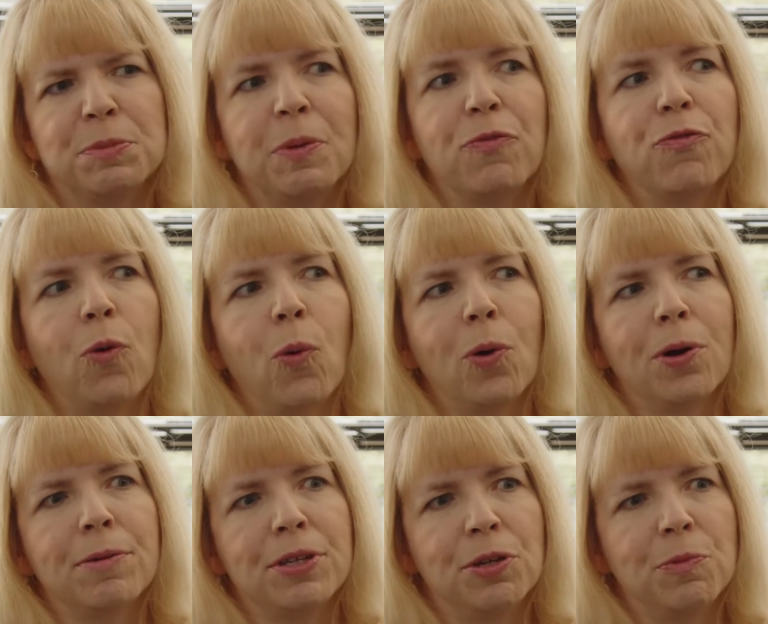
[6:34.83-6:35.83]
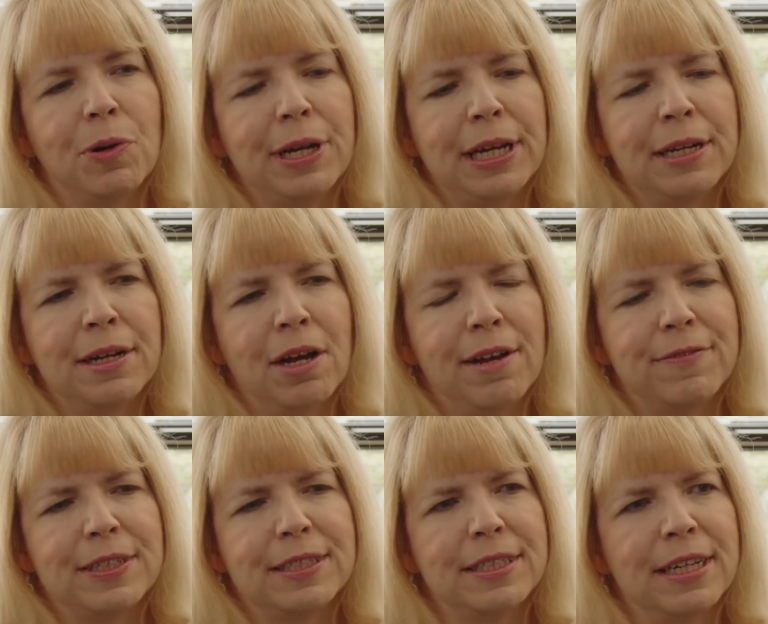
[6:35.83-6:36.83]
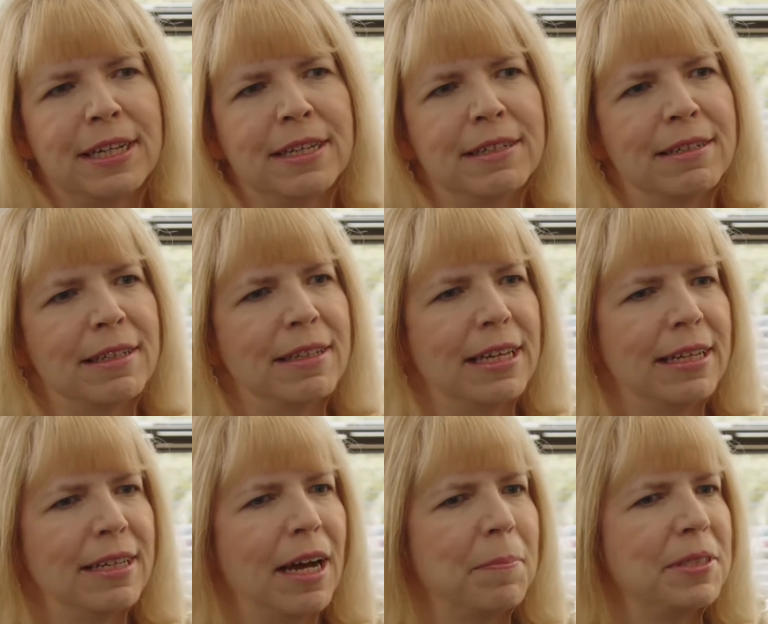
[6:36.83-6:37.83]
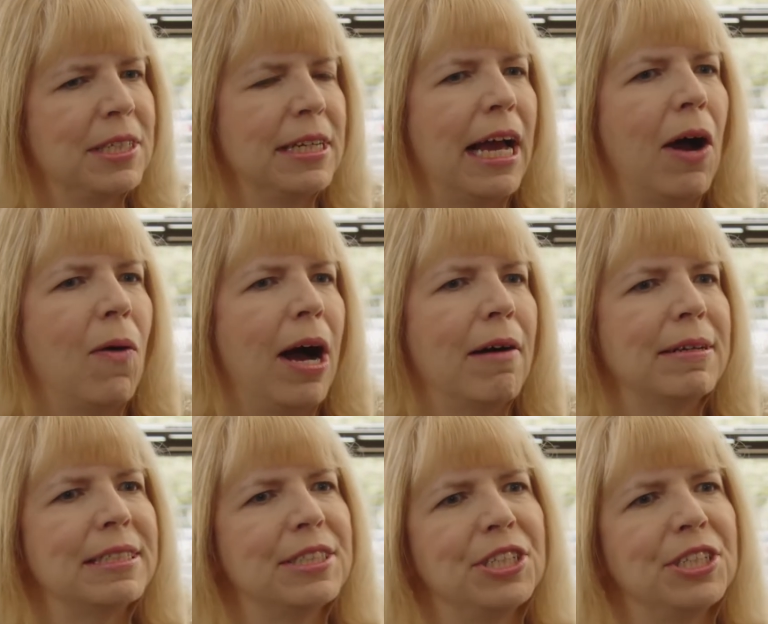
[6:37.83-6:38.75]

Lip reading: Before you were in office and up to now, how has it